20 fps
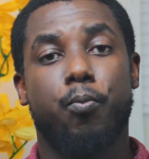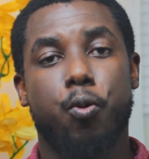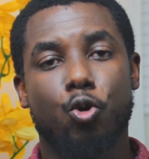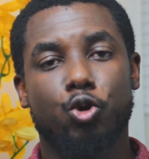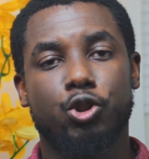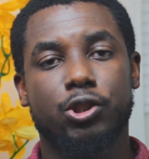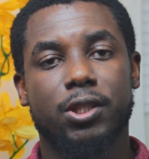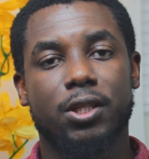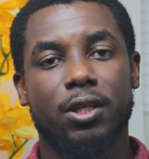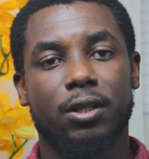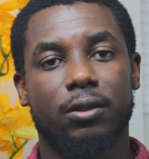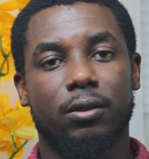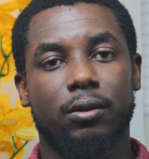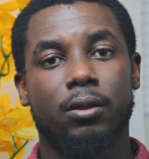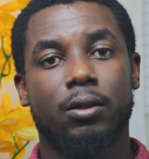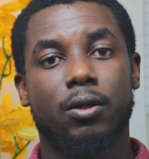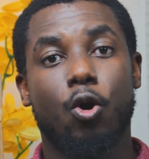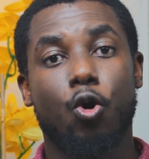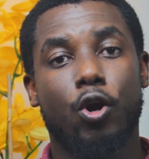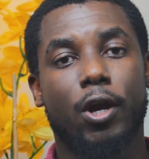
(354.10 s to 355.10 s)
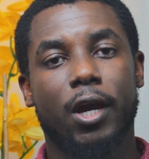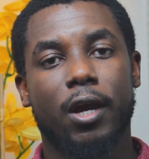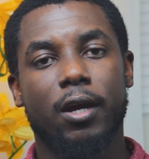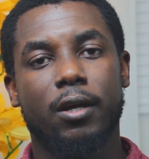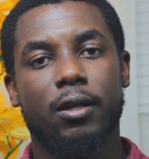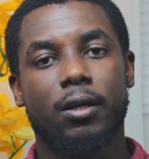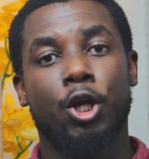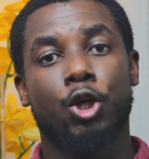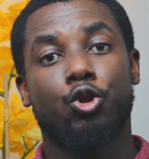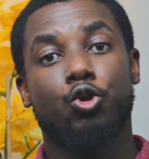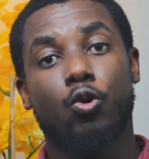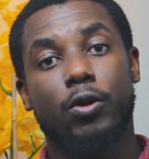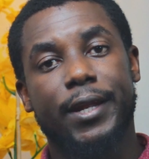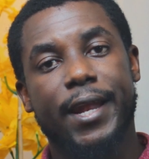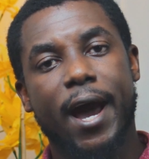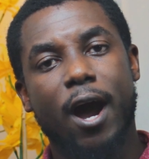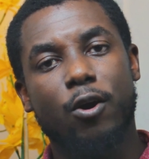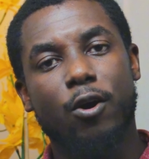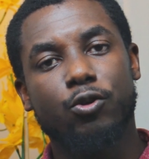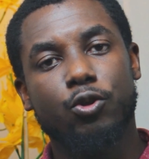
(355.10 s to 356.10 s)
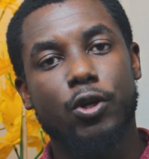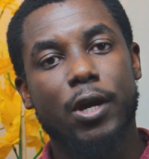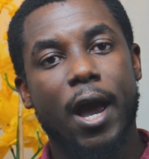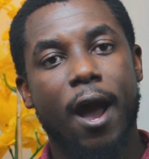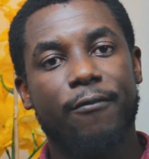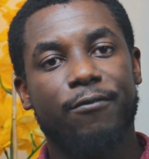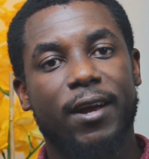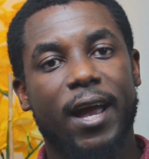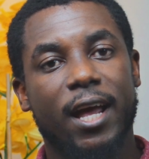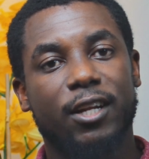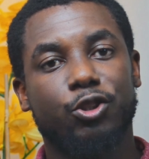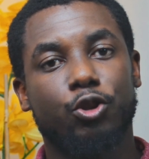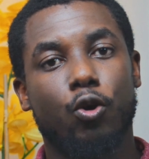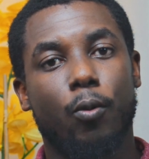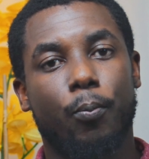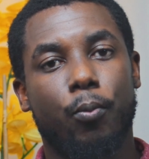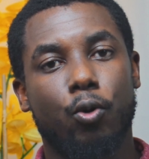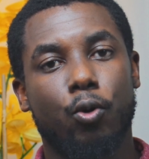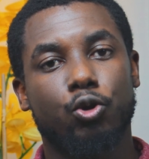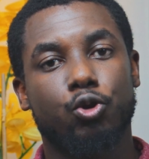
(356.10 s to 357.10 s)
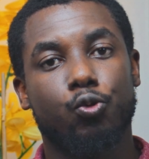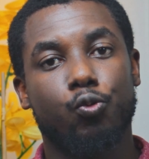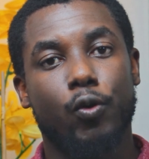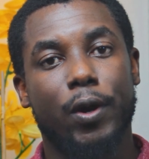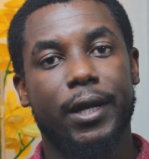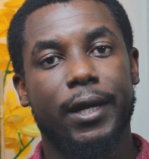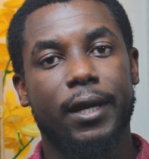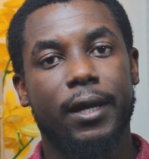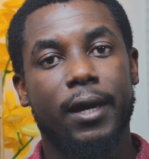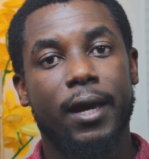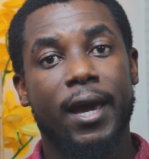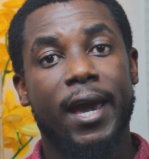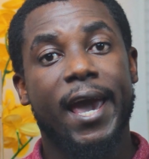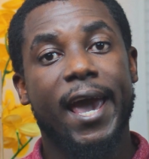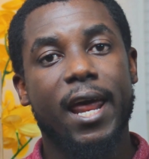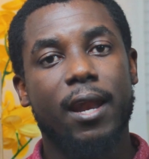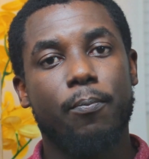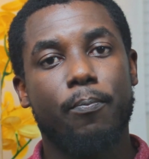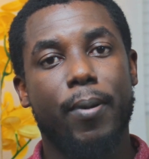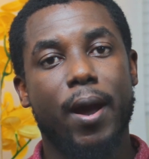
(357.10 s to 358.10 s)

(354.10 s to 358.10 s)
posting. Okay, so now you have got your post ready, head